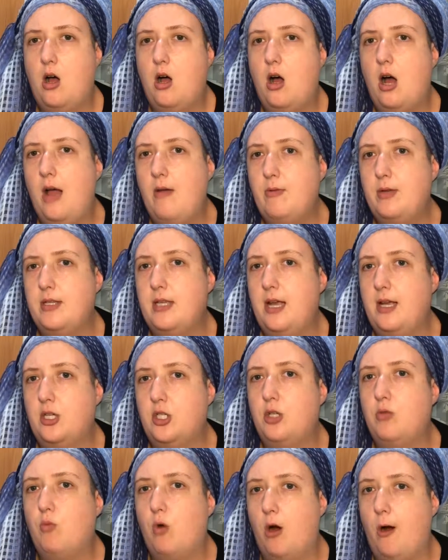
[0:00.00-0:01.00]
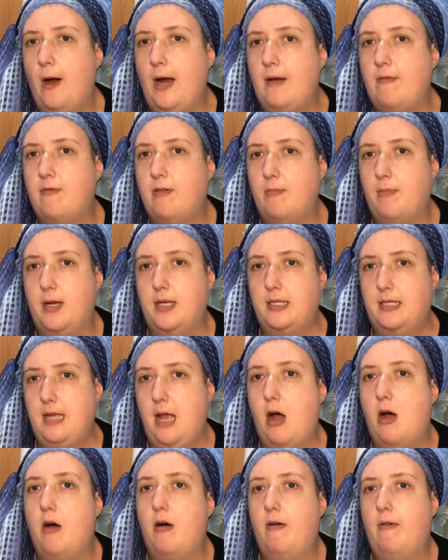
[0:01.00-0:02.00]
I was actually worried for
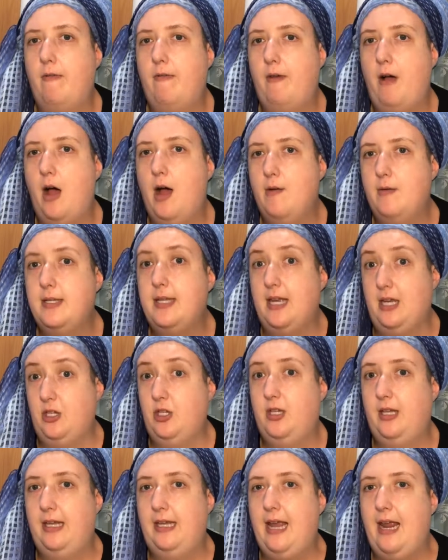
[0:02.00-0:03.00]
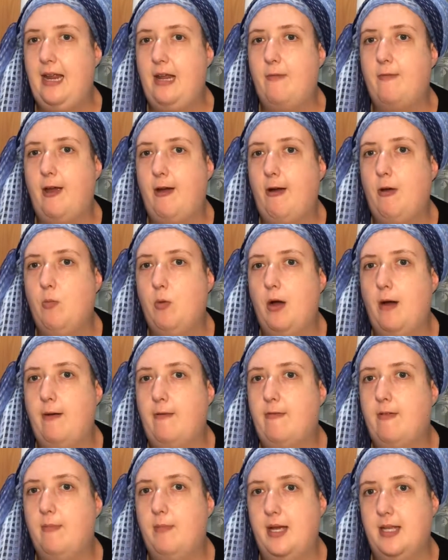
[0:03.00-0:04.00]
myself. I was actually getting very
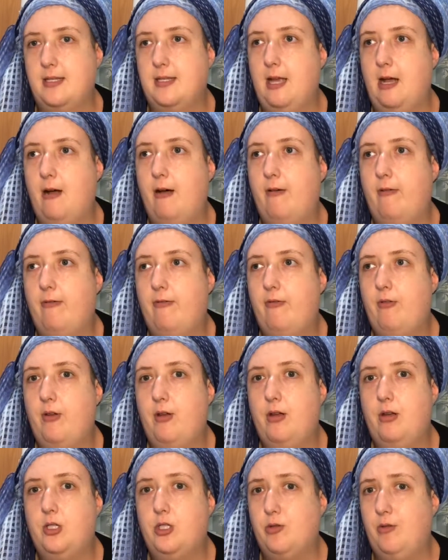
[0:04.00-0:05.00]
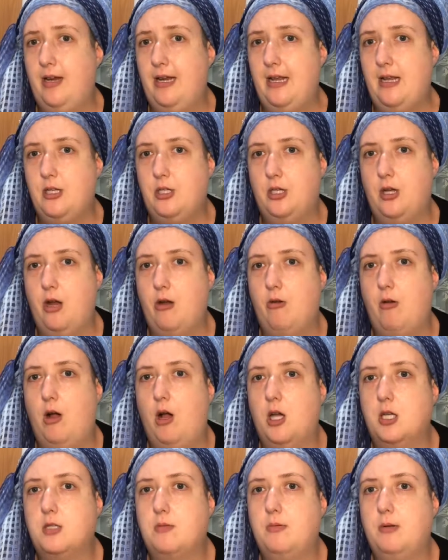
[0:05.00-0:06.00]
worried for myself. Do I need to go to a
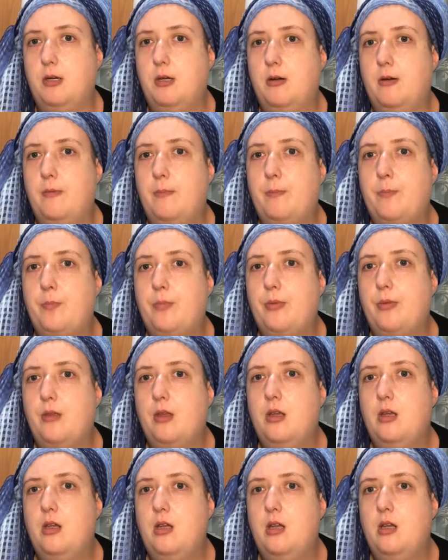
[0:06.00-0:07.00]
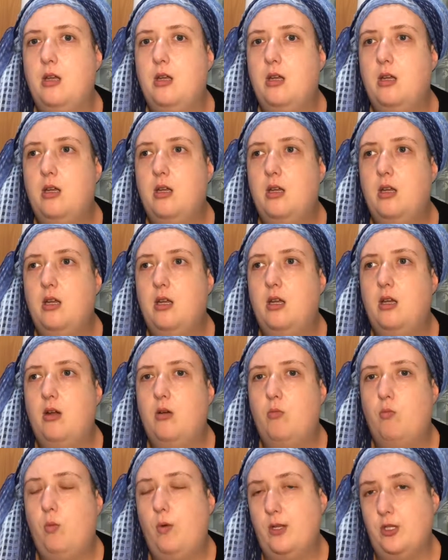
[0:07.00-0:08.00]
hospital?
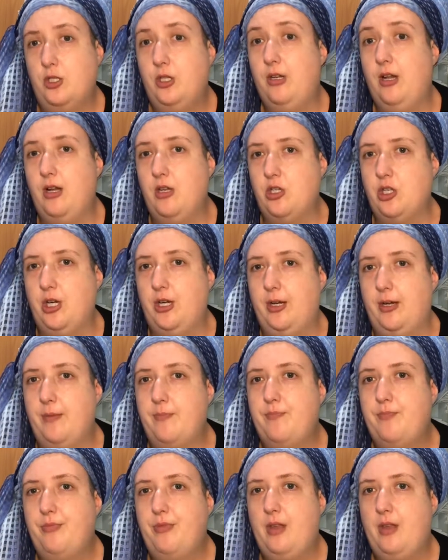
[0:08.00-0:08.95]
What should I do?